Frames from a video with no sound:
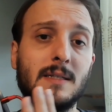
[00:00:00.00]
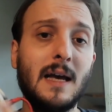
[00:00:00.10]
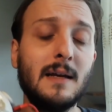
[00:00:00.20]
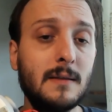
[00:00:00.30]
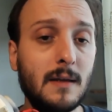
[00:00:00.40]

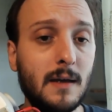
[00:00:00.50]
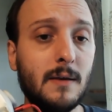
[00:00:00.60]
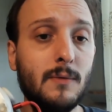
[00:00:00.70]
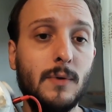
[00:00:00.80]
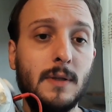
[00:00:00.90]

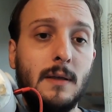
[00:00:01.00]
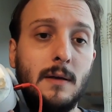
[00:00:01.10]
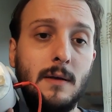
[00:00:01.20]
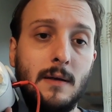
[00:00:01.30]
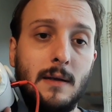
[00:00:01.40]
runtime with
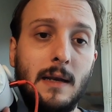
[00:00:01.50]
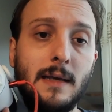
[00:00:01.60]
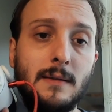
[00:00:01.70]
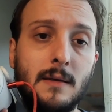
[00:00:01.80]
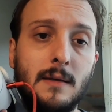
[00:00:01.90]
the
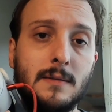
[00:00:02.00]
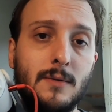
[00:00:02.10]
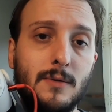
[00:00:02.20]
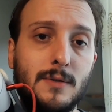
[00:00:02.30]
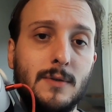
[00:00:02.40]
latest
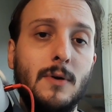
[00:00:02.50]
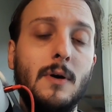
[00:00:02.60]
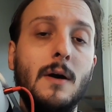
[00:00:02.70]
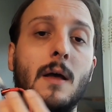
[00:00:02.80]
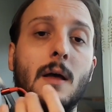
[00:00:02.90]
also